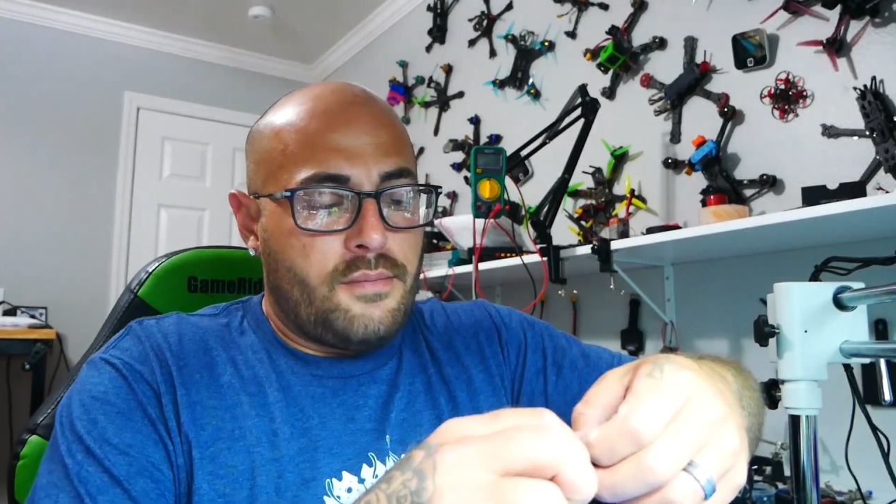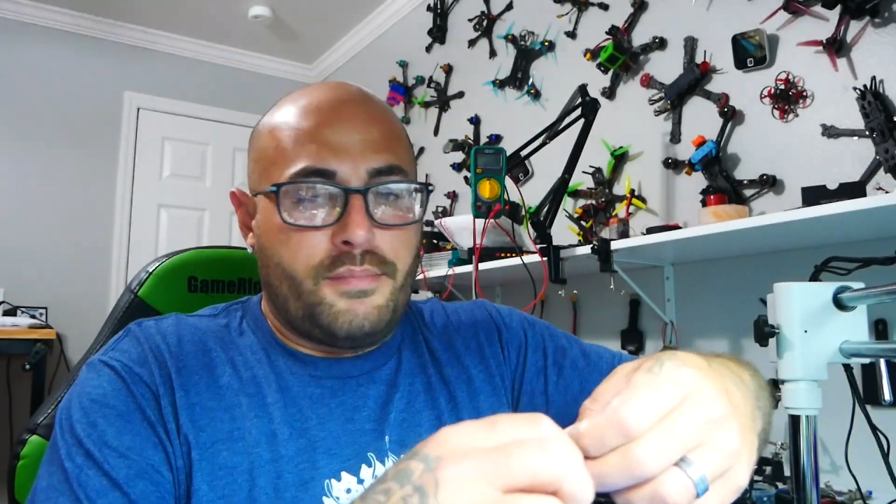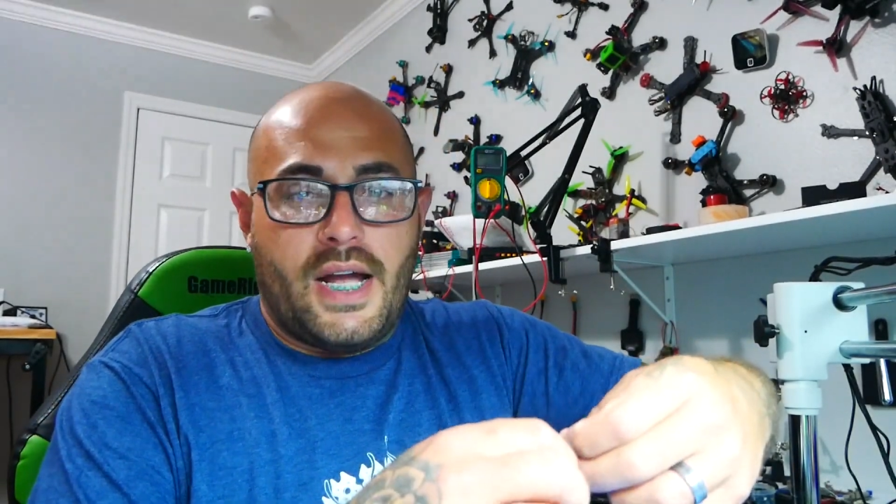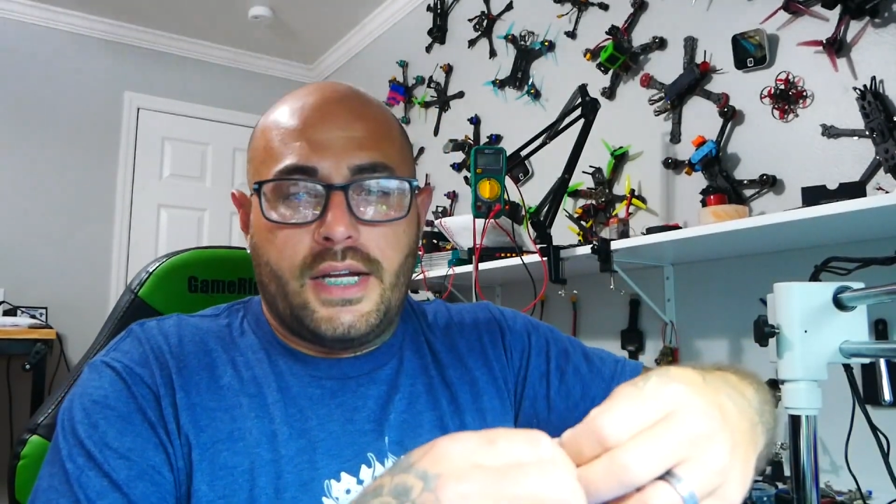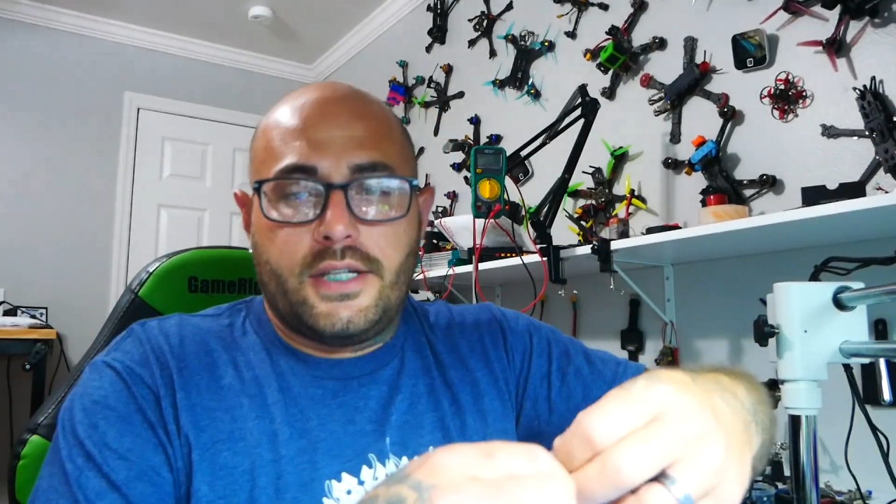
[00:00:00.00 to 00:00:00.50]

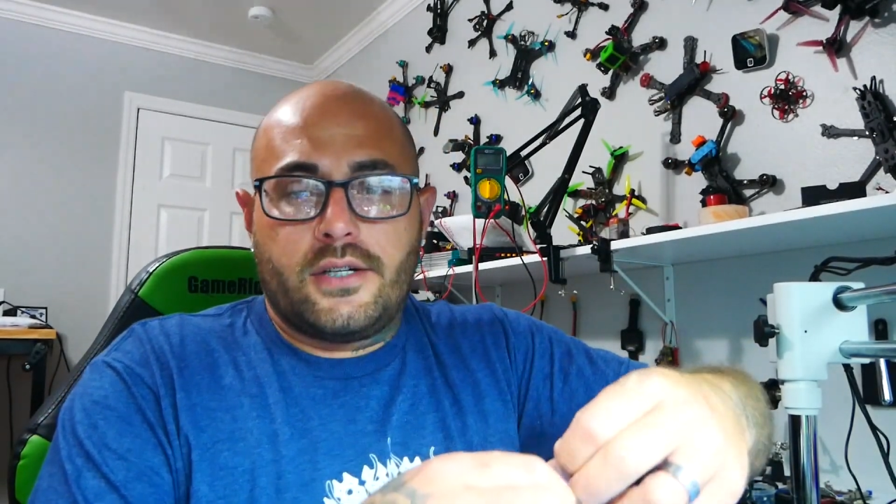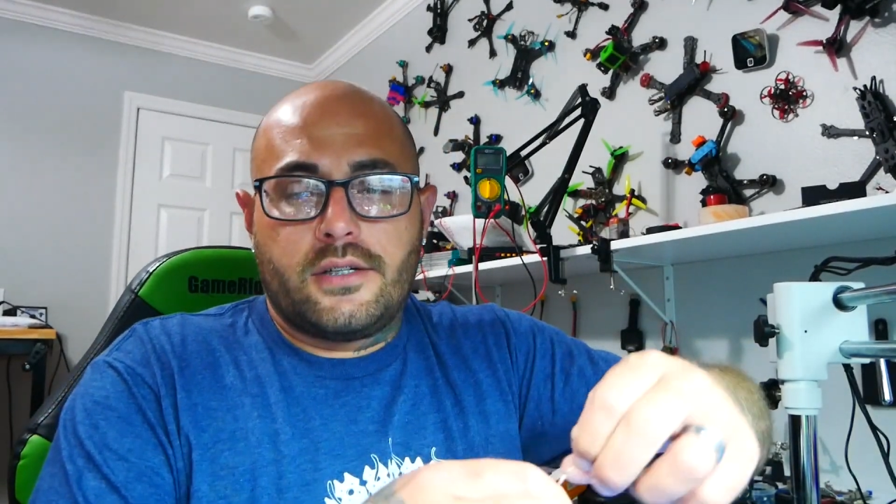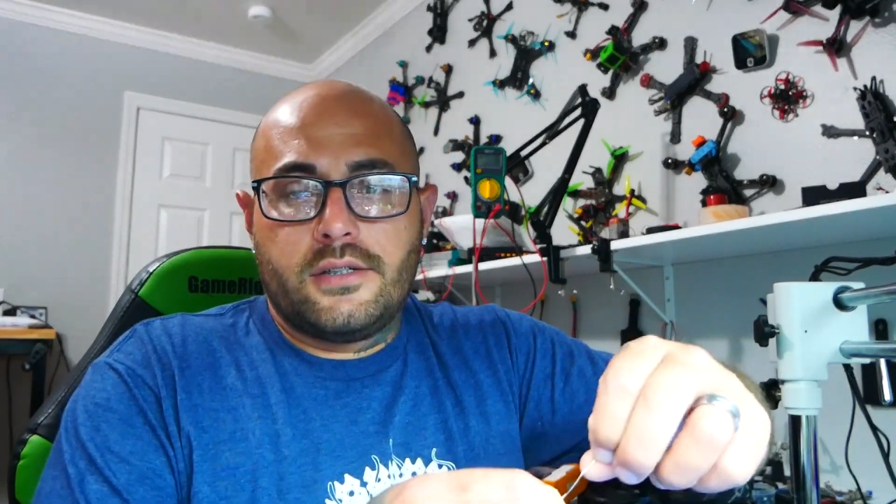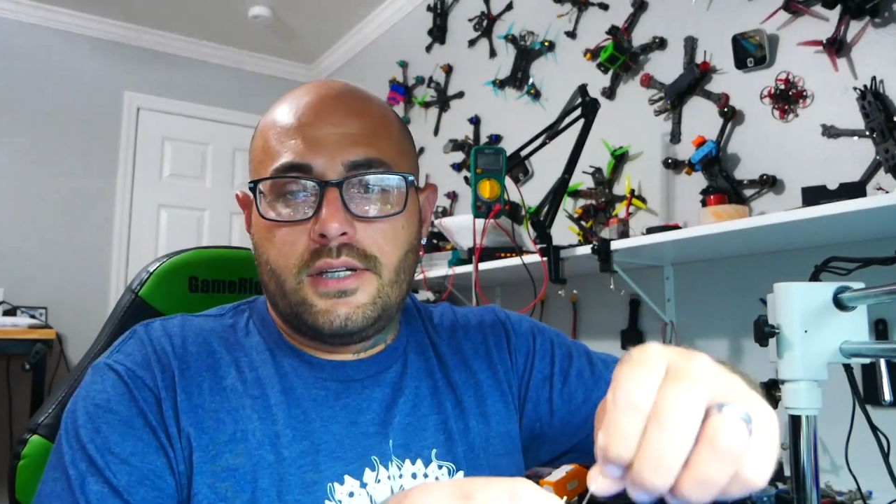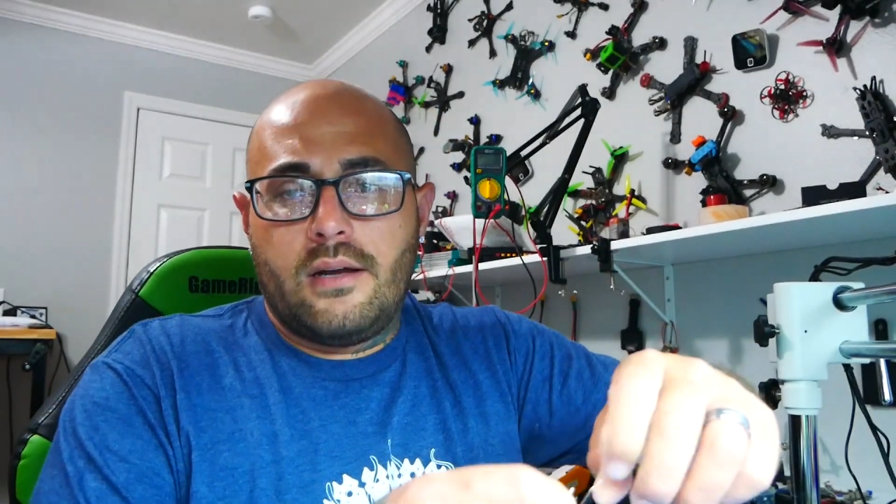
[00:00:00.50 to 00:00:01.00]

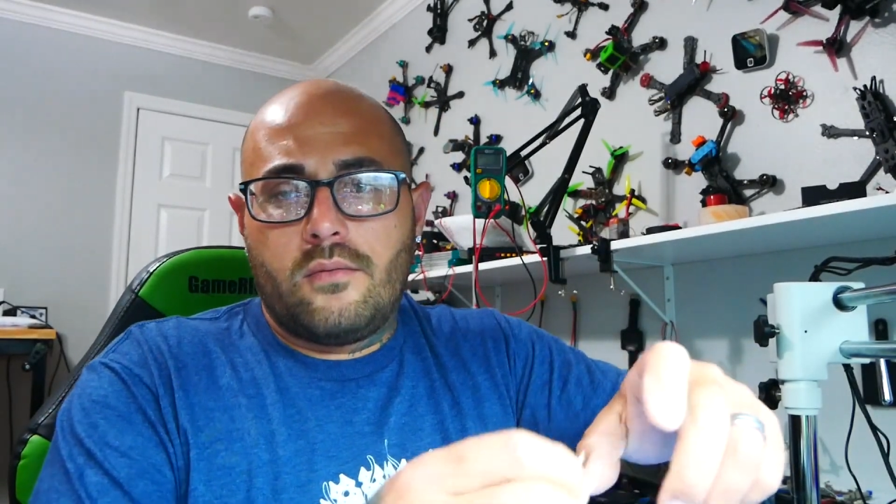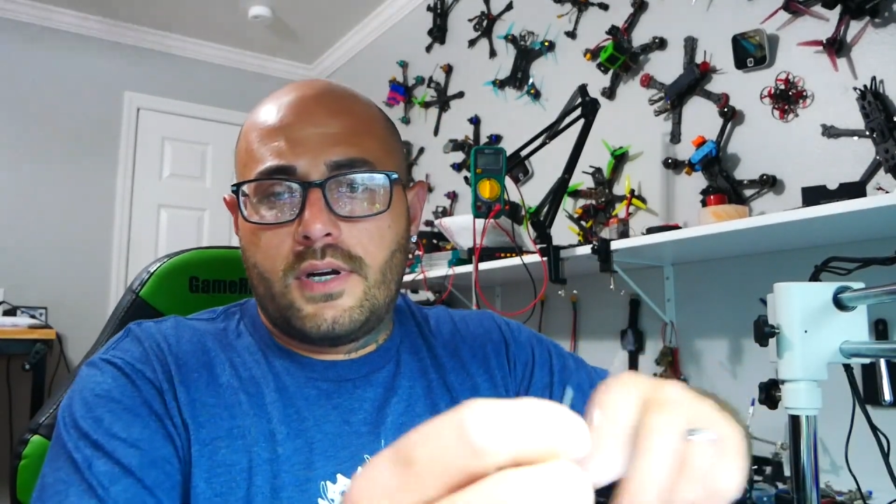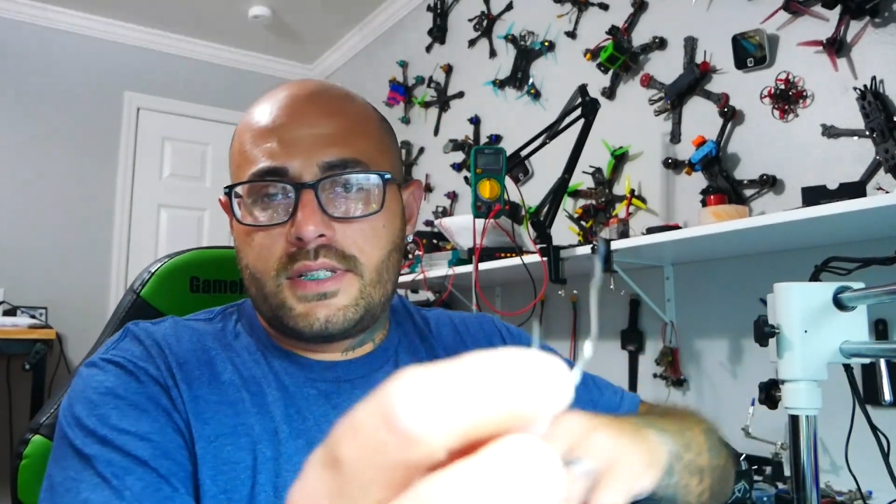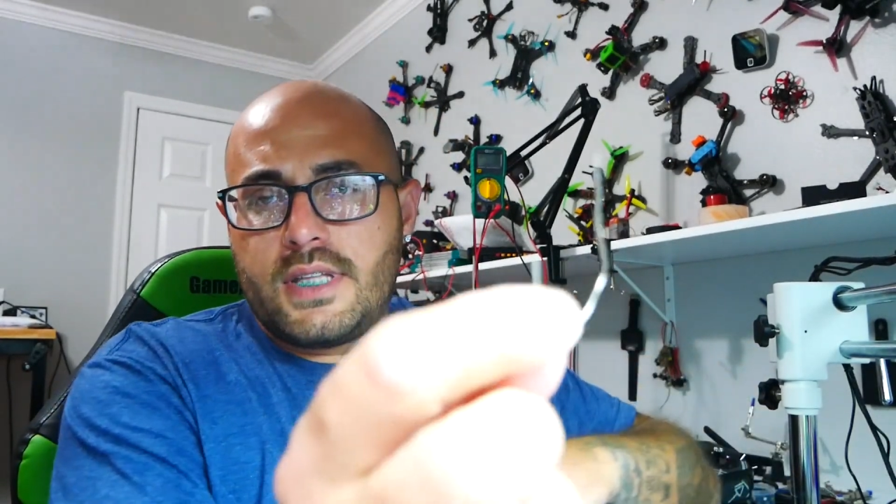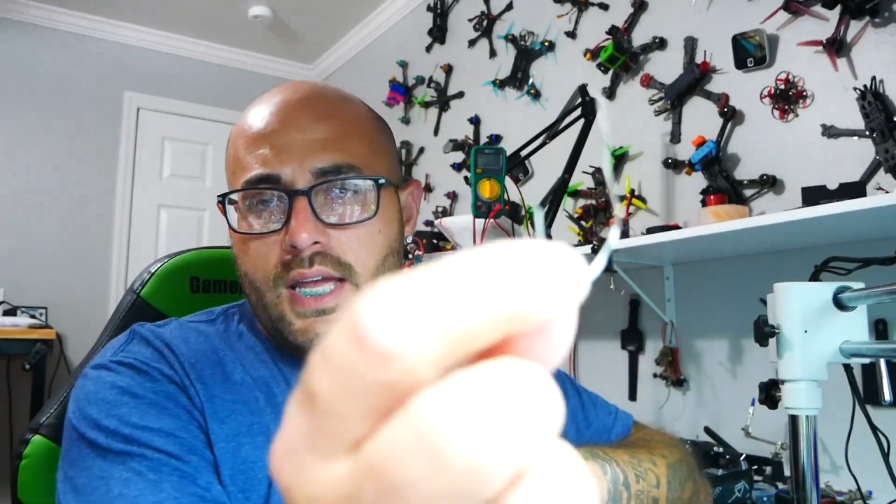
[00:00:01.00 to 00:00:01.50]
binder. And
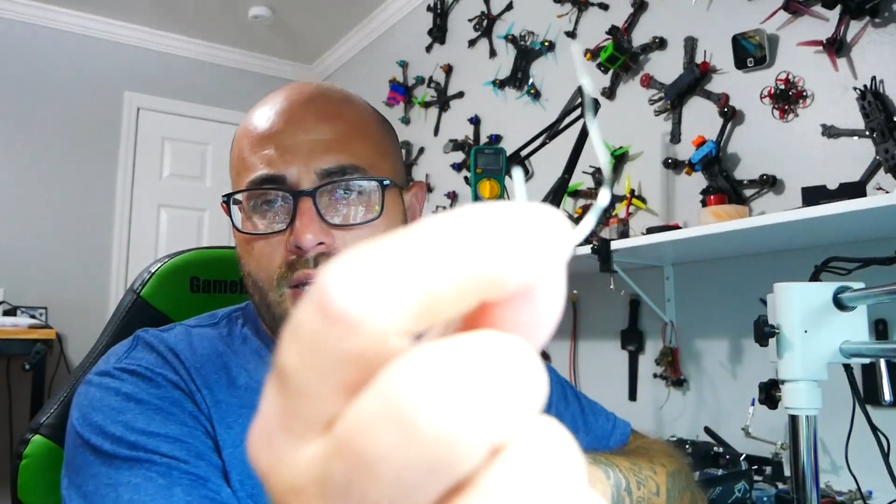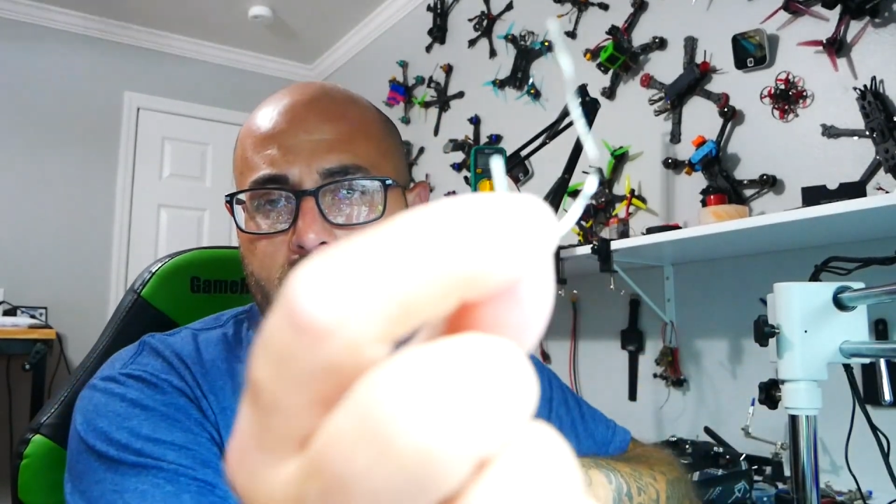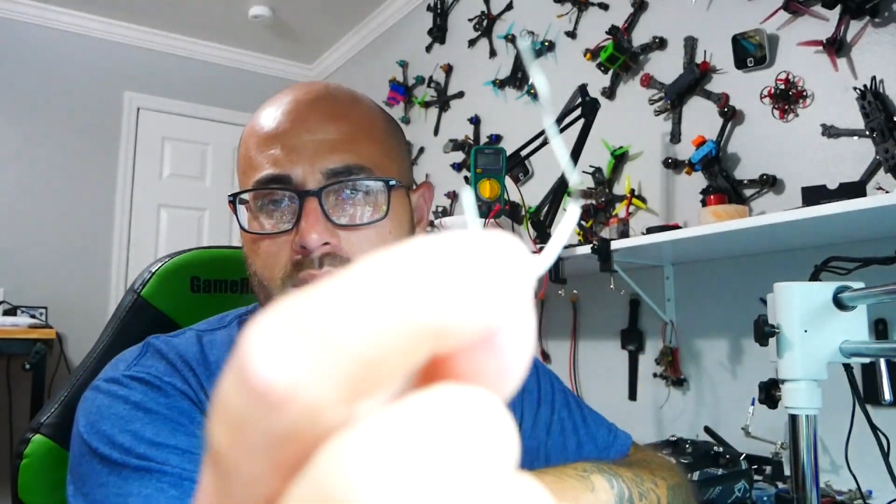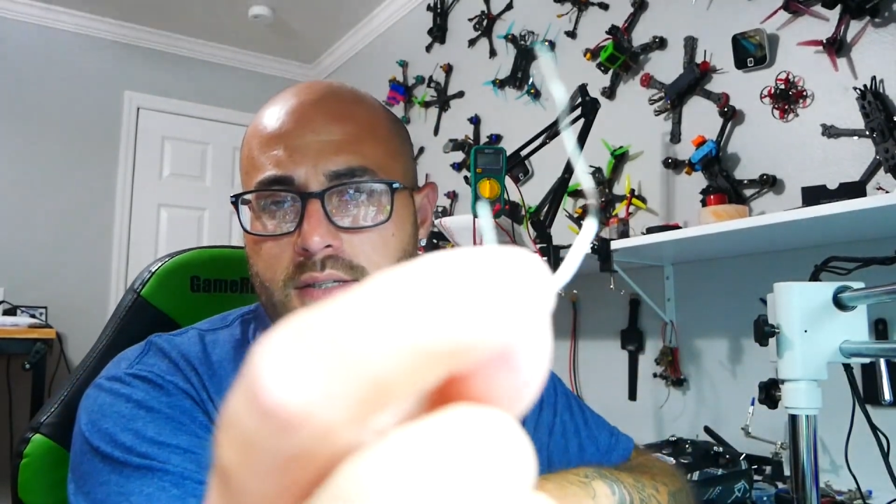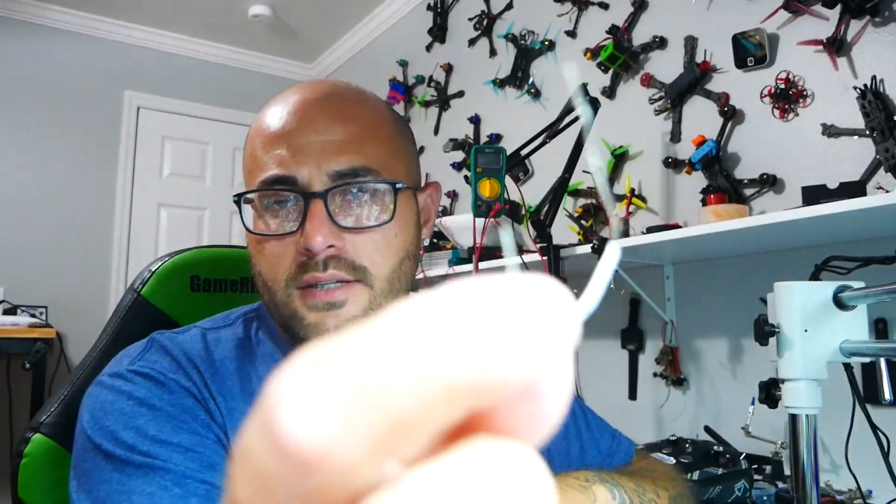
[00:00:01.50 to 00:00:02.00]
what's that?